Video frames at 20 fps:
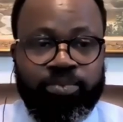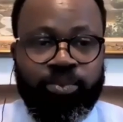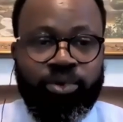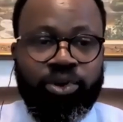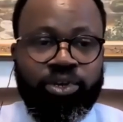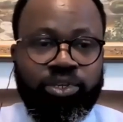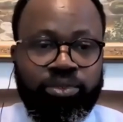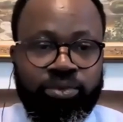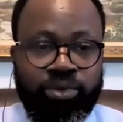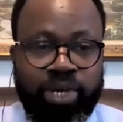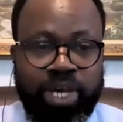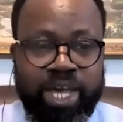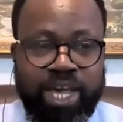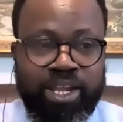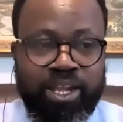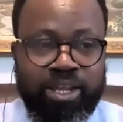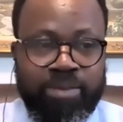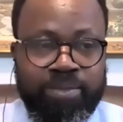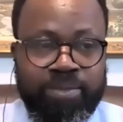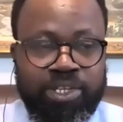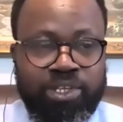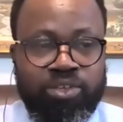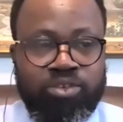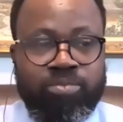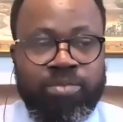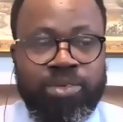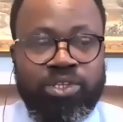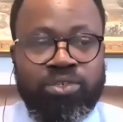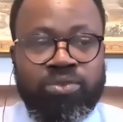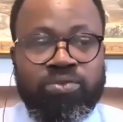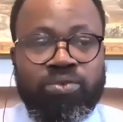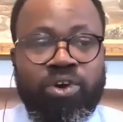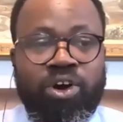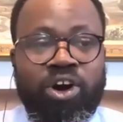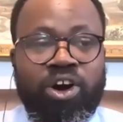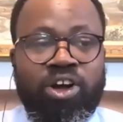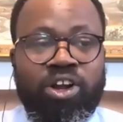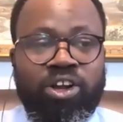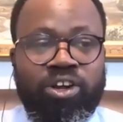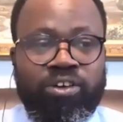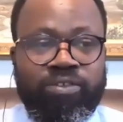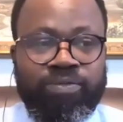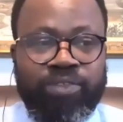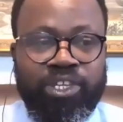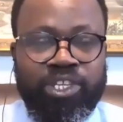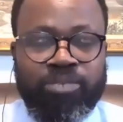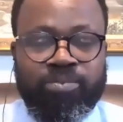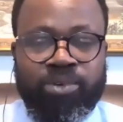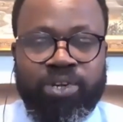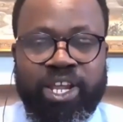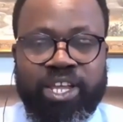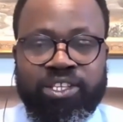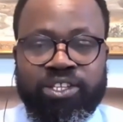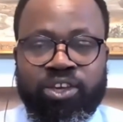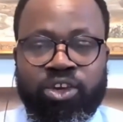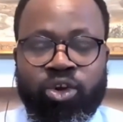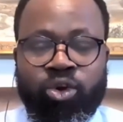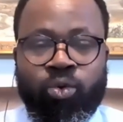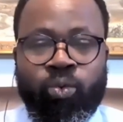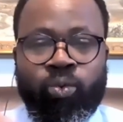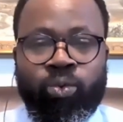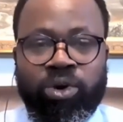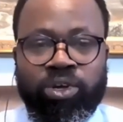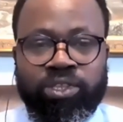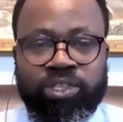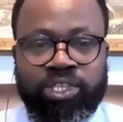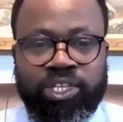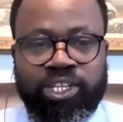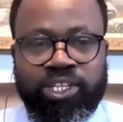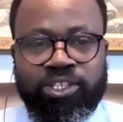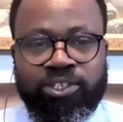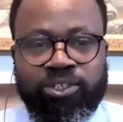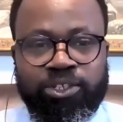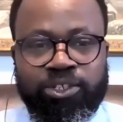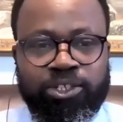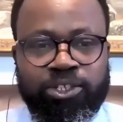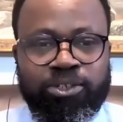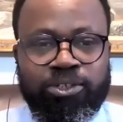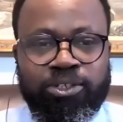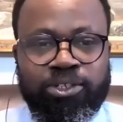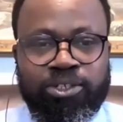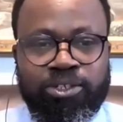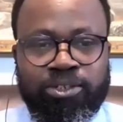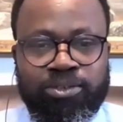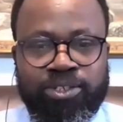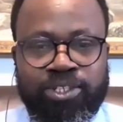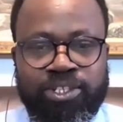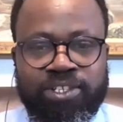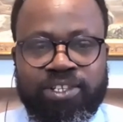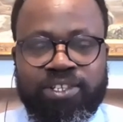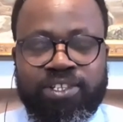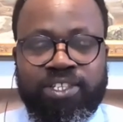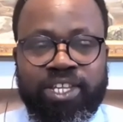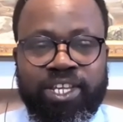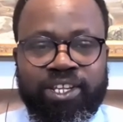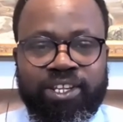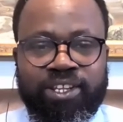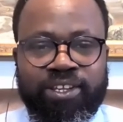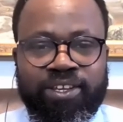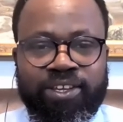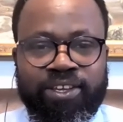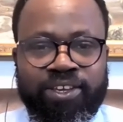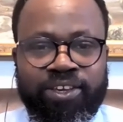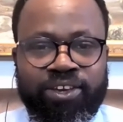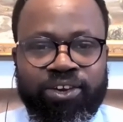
spoke to Adam, he said, "You may do all of this, but there's one thing you shouldn't do. This is it."